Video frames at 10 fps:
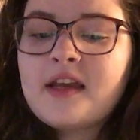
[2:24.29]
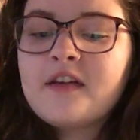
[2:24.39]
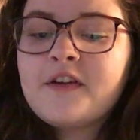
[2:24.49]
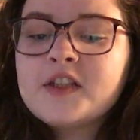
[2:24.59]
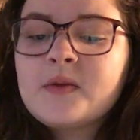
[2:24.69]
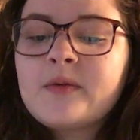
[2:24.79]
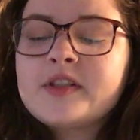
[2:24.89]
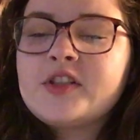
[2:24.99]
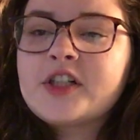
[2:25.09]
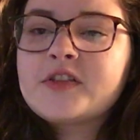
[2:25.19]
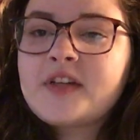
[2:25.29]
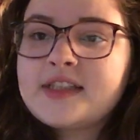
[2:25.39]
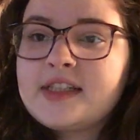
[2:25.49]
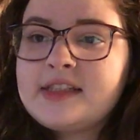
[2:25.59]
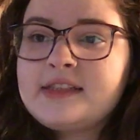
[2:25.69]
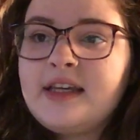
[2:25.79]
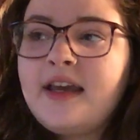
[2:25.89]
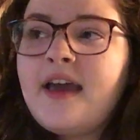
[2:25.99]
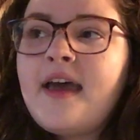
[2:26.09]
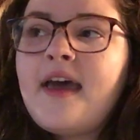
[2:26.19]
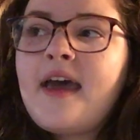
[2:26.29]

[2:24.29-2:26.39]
And the first one was nurse residency.